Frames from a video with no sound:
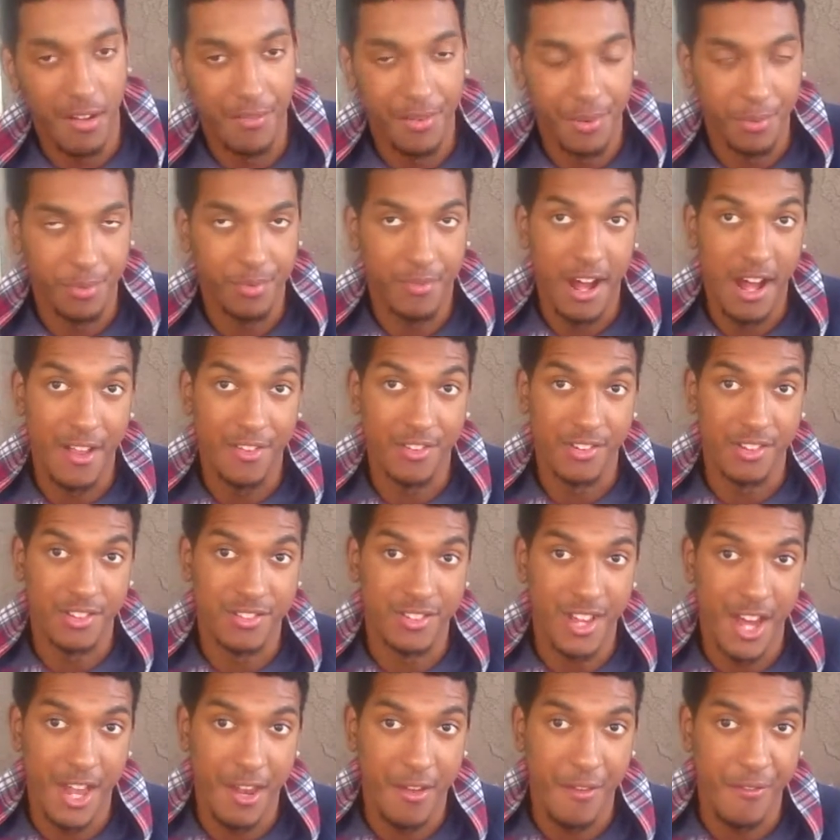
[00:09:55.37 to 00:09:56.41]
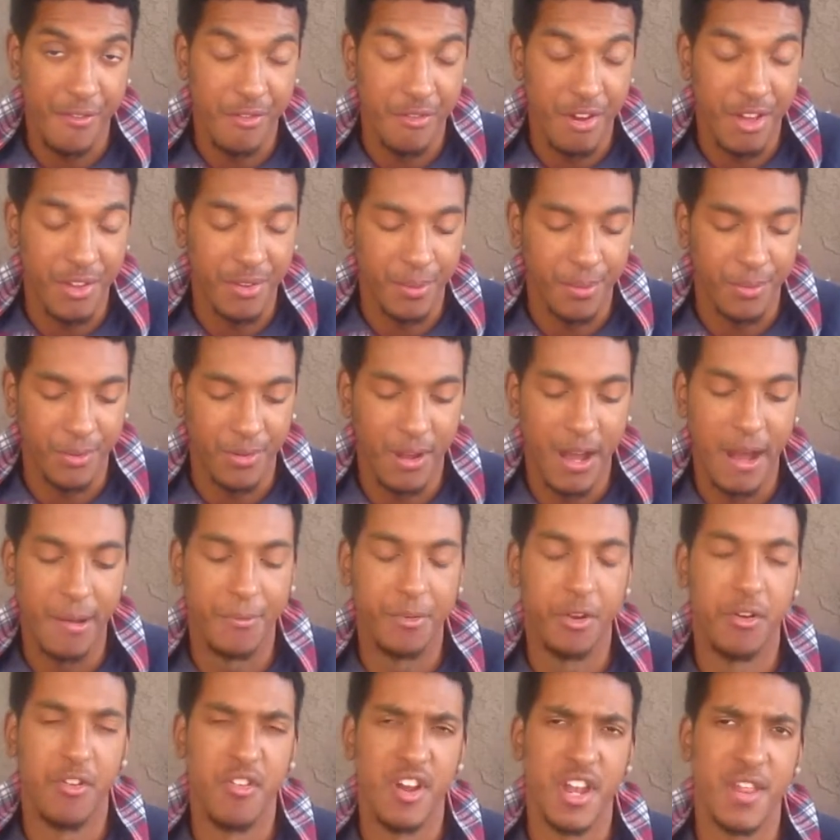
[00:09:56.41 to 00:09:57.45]
Subscribe to the channel if you ain't
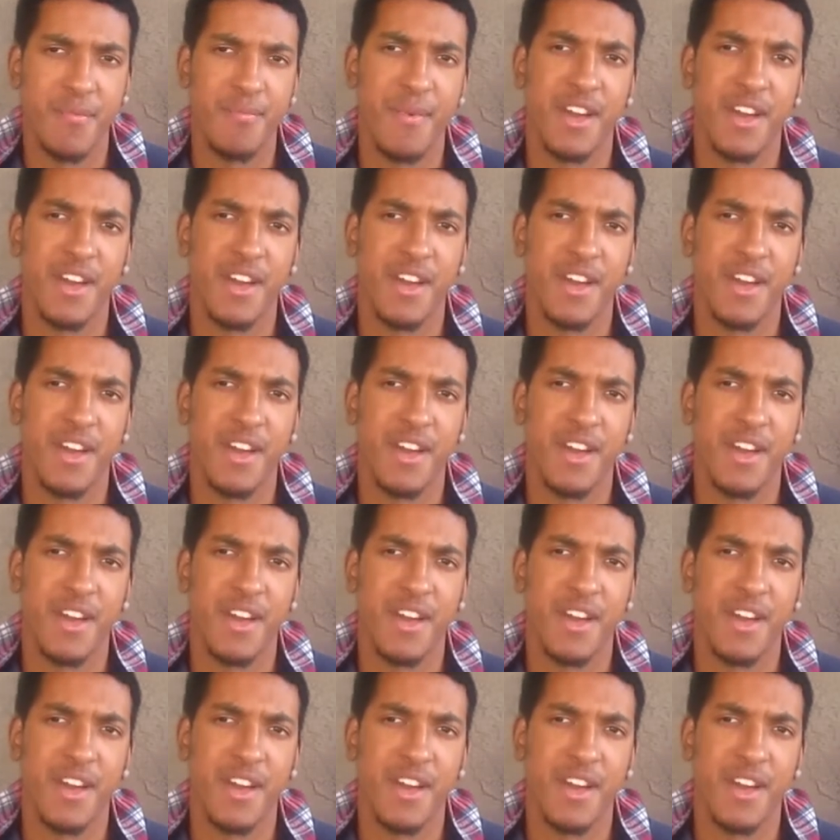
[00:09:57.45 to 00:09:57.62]
subscribed already.